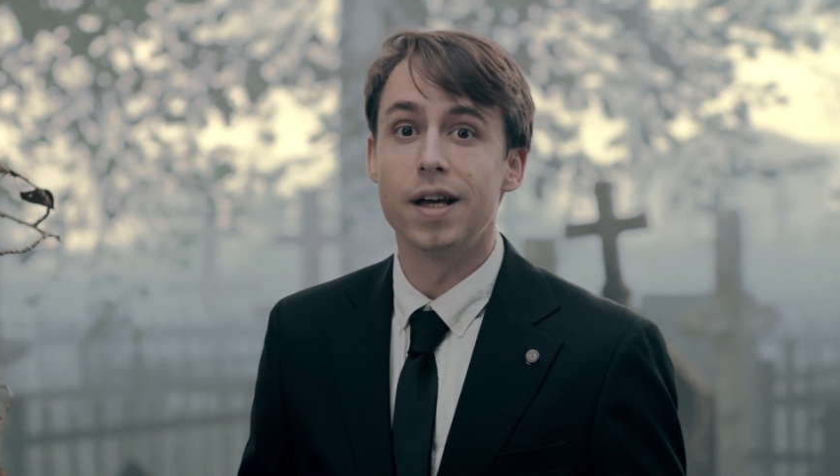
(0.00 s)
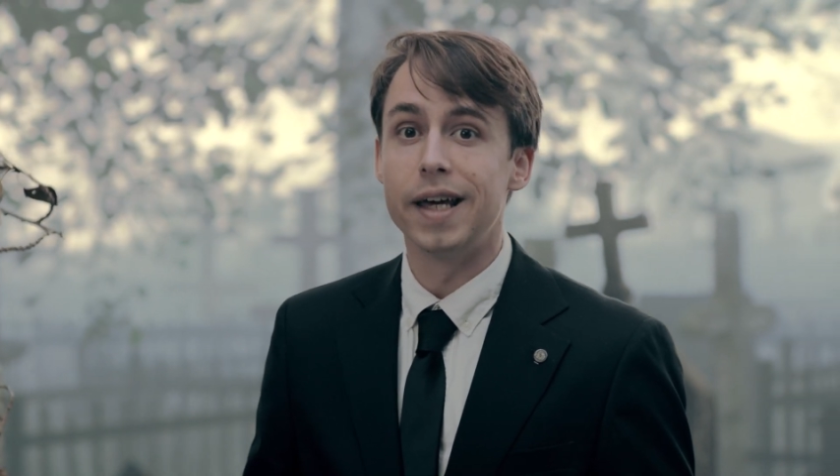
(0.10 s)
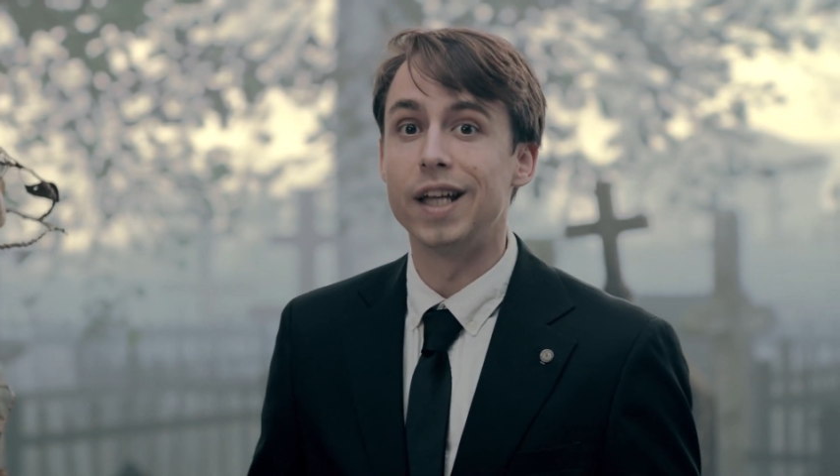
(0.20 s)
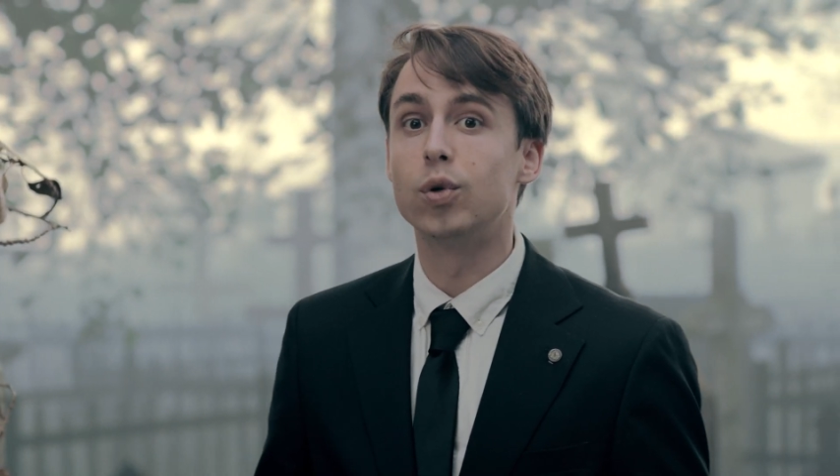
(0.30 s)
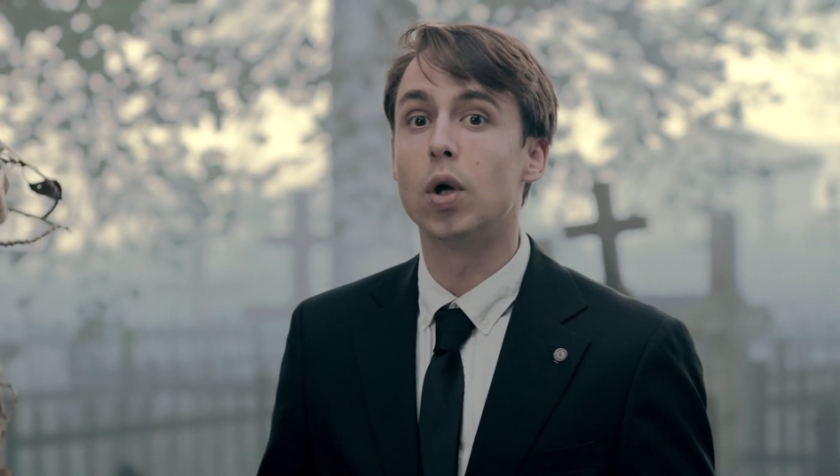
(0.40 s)

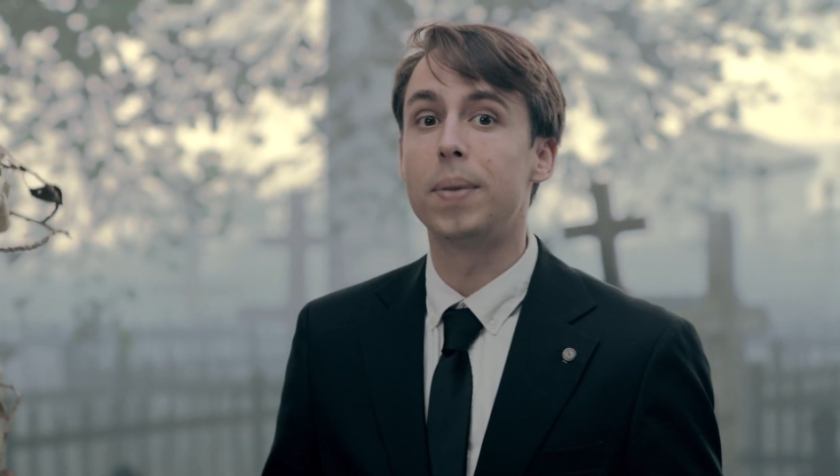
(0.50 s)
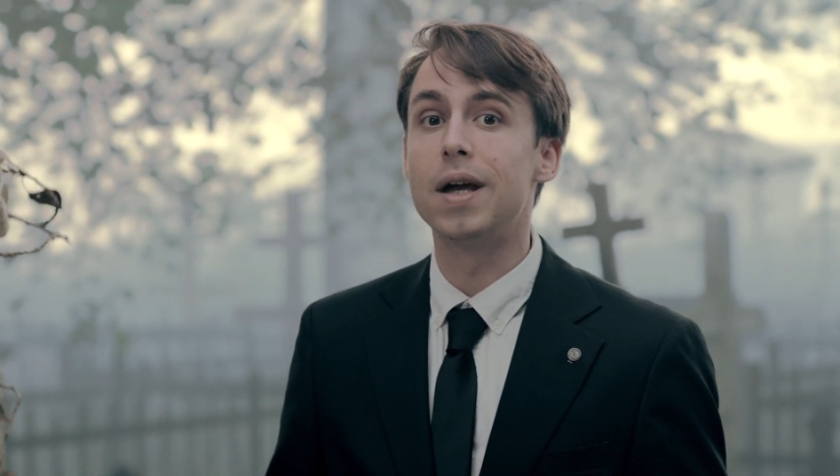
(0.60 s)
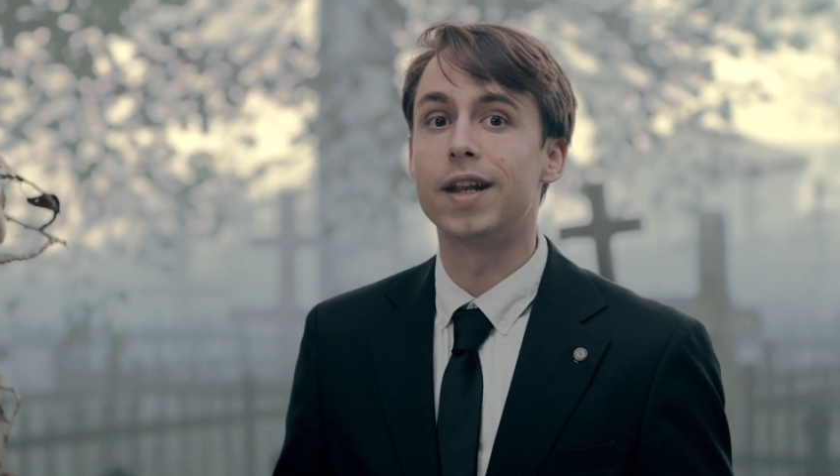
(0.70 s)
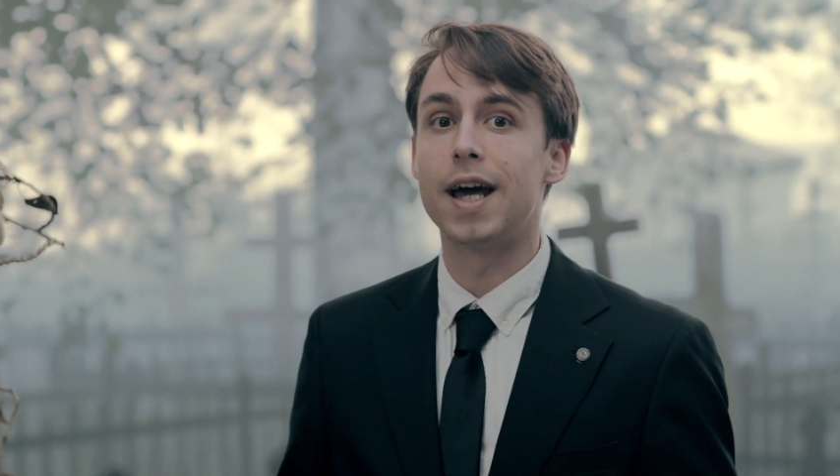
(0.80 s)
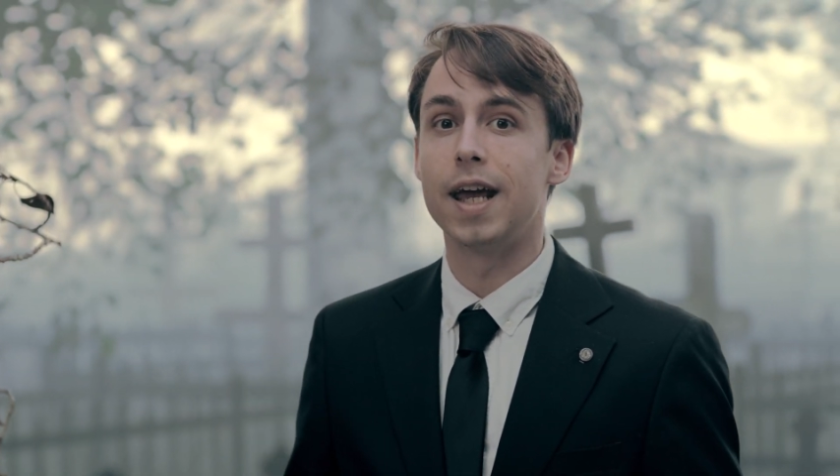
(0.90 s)
it would
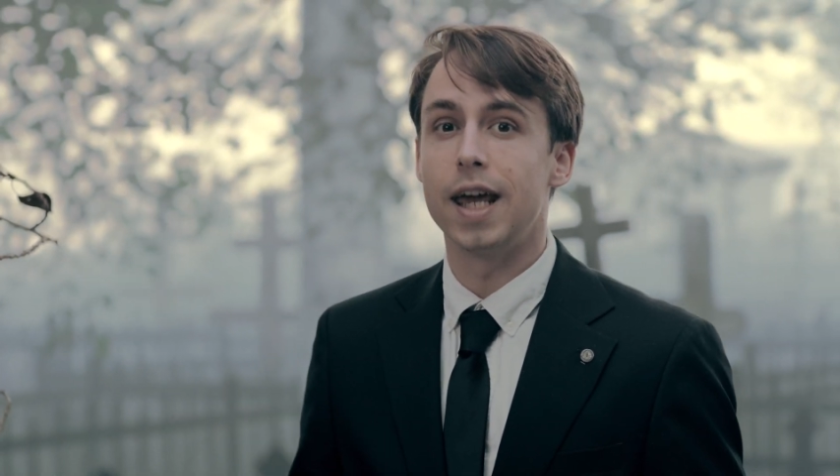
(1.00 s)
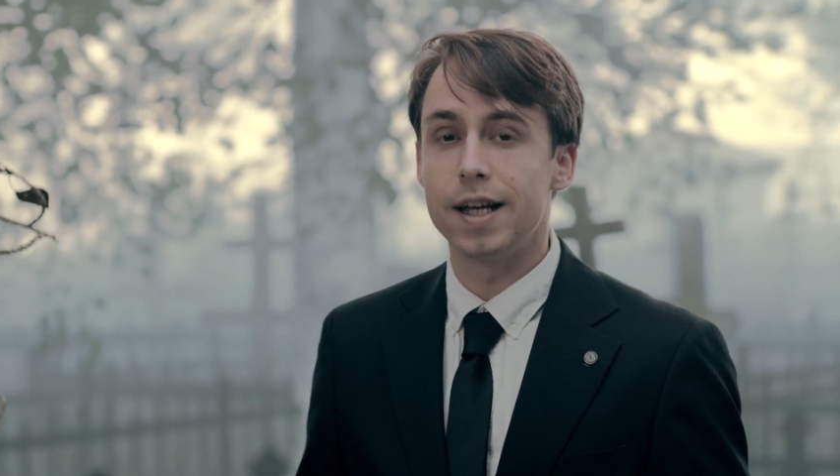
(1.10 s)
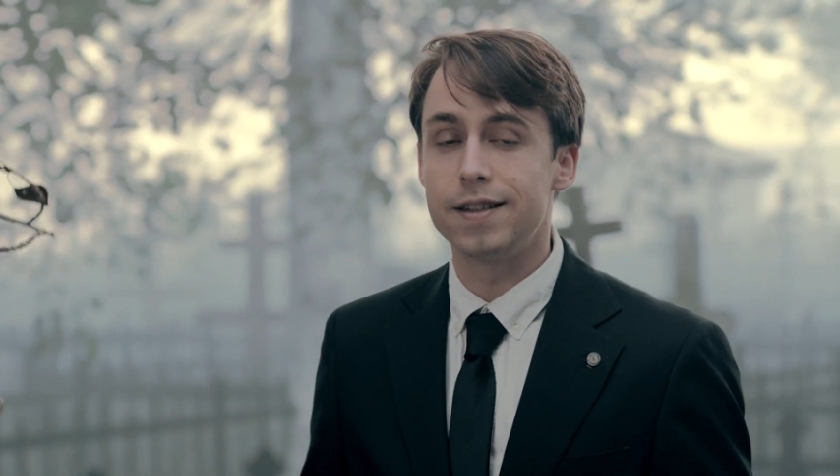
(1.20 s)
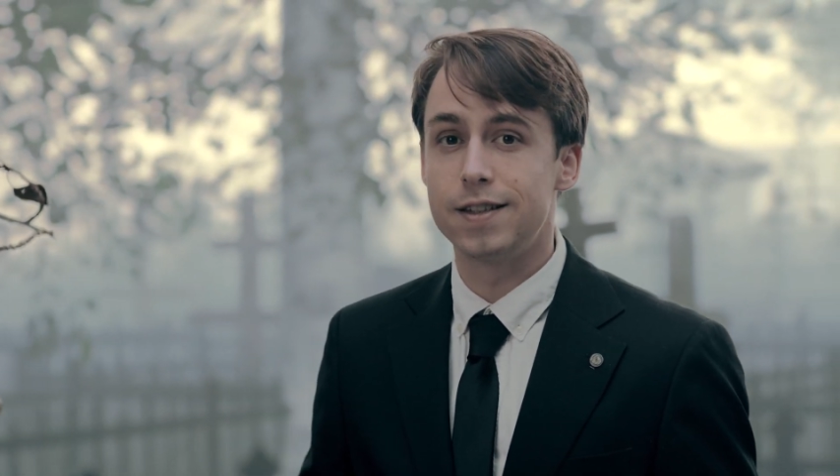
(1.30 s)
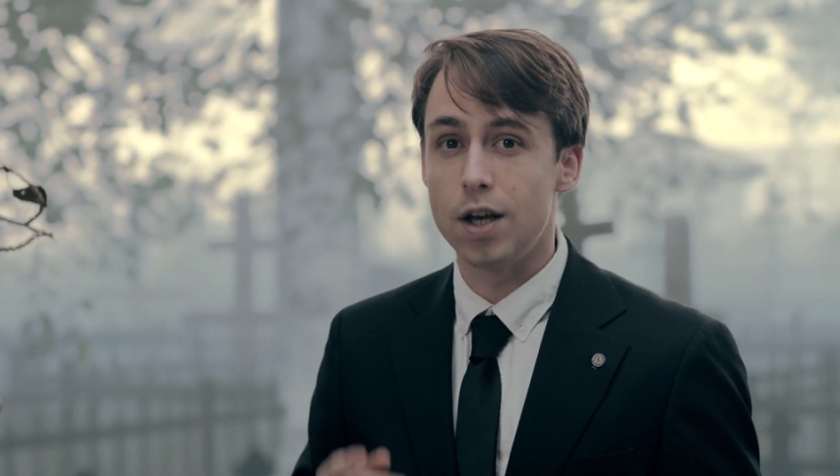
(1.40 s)
appear that
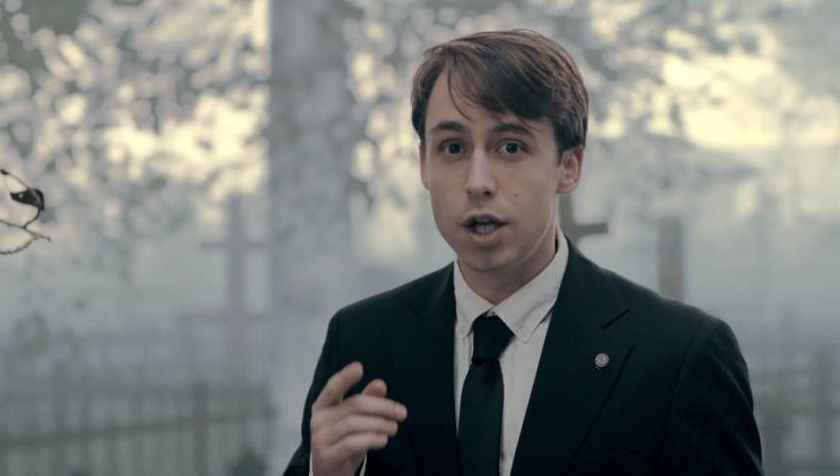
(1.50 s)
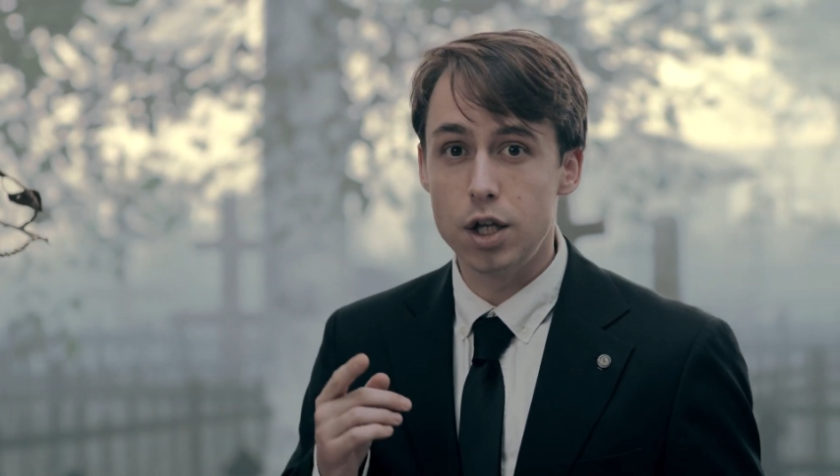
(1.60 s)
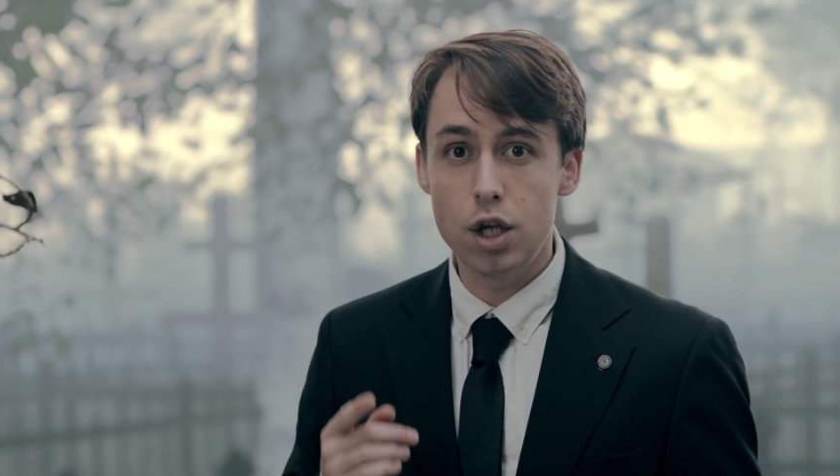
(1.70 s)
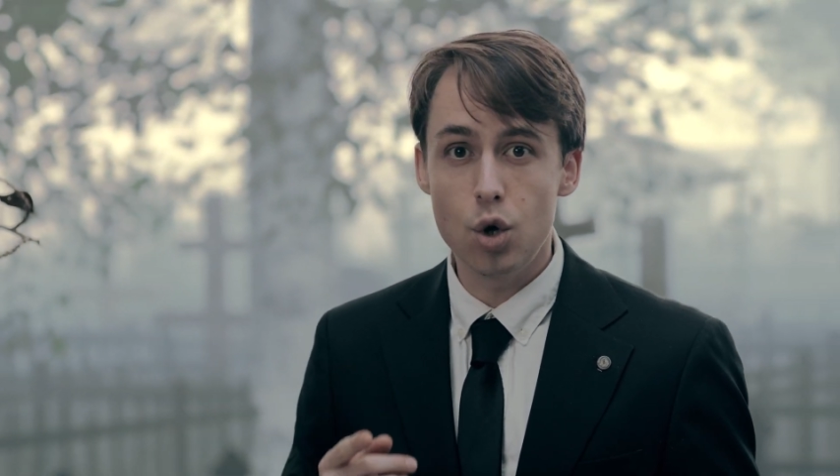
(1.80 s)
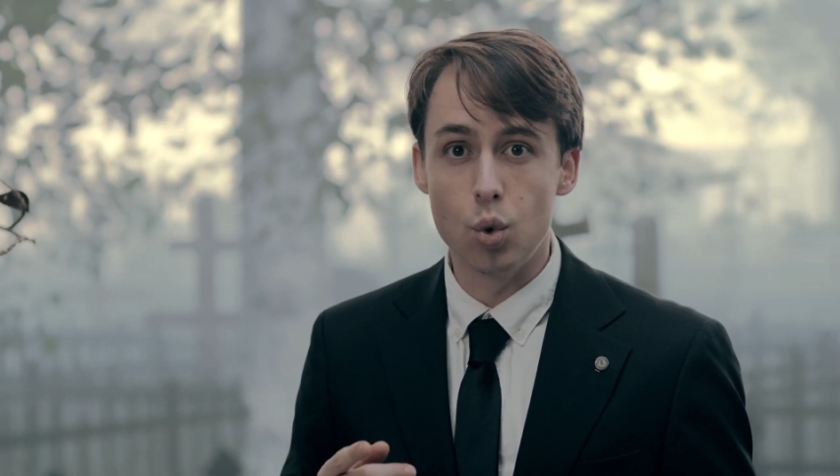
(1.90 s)
it's
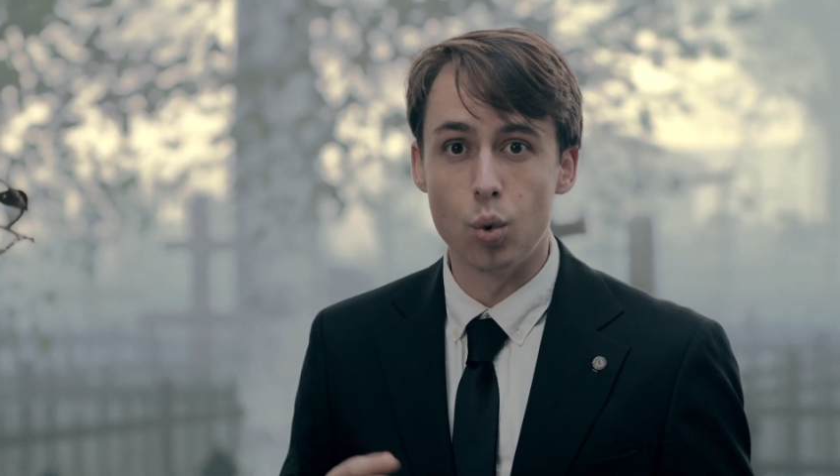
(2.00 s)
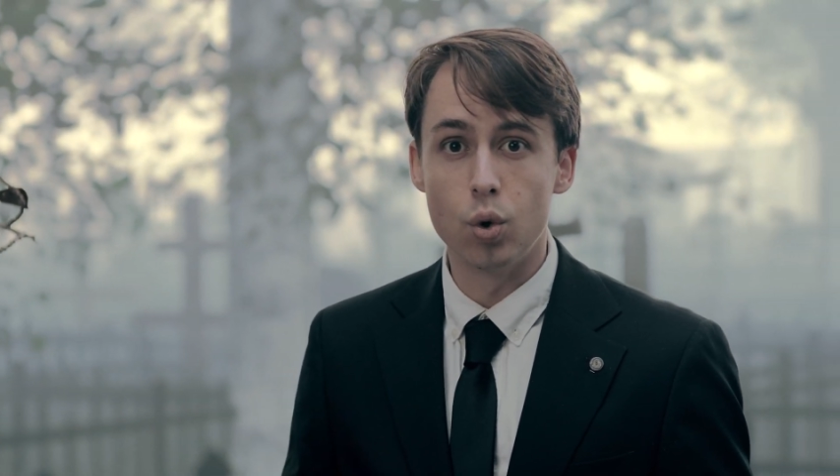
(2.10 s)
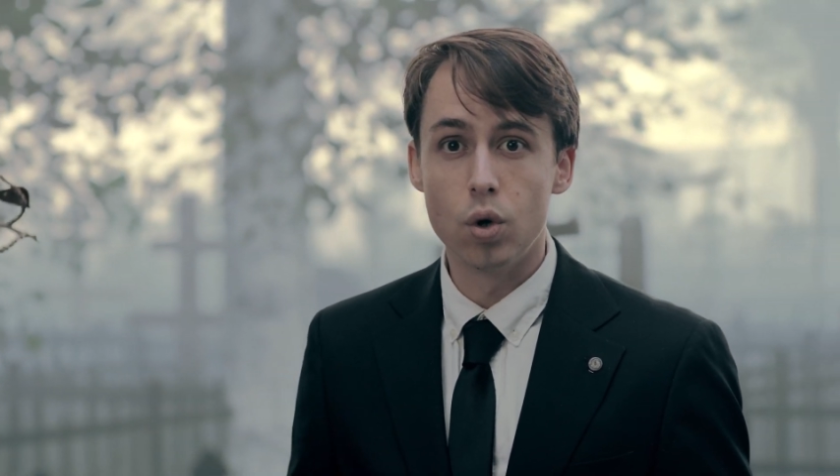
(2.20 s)
you,